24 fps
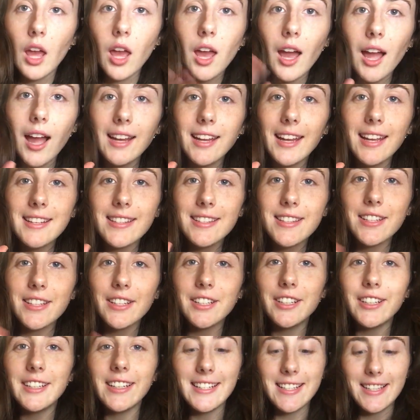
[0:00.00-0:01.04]
Hi
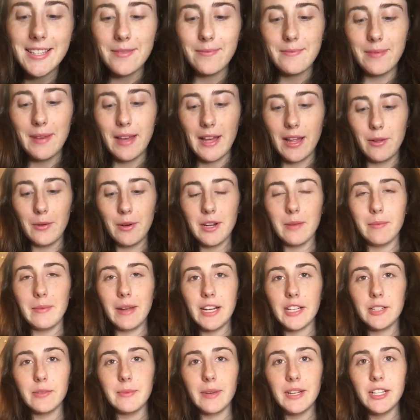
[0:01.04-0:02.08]
Cancer, it's Mel. Welcome
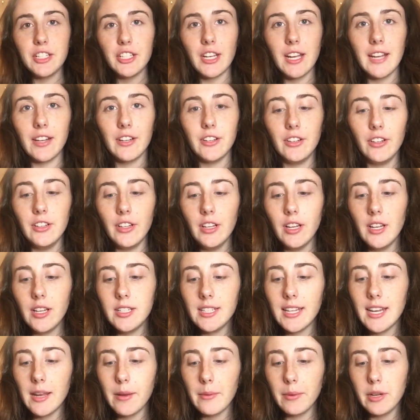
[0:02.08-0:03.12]
back to my channel.
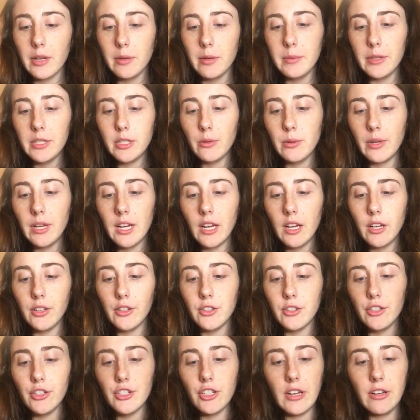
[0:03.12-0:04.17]
Today I'm going to be doing
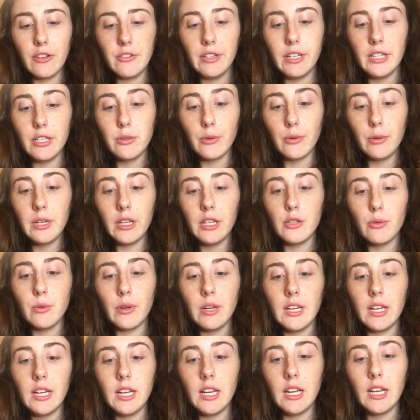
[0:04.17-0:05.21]
your January
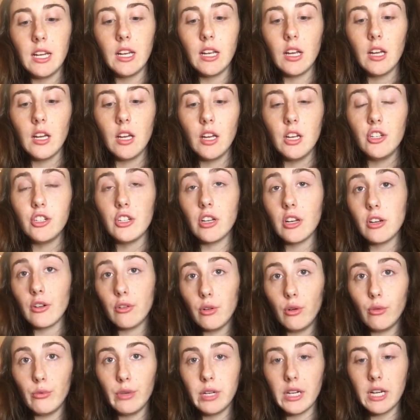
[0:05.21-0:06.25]
2020
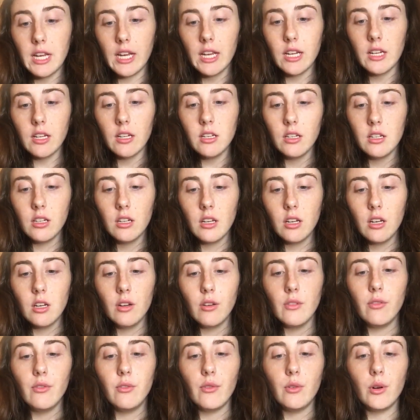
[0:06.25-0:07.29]
general reading
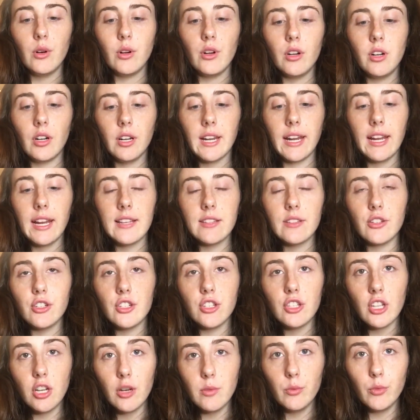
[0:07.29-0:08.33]
for Cancer,
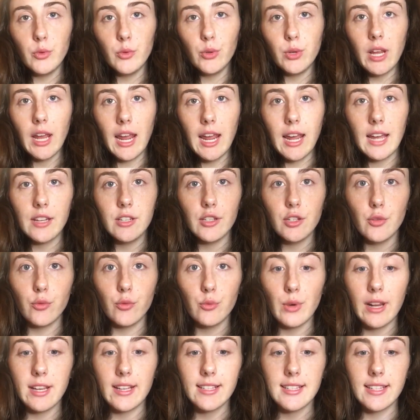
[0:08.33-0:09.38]
Sun, Moon, and
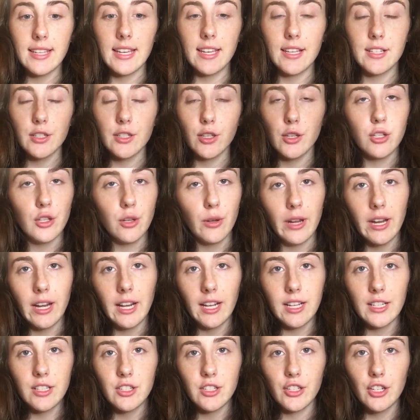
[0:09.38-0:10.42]
Rising. So let's go ahead and
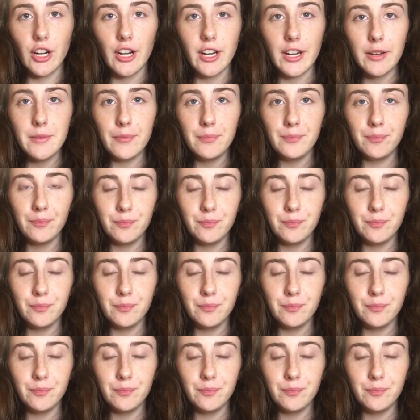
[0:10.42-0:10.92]
get started.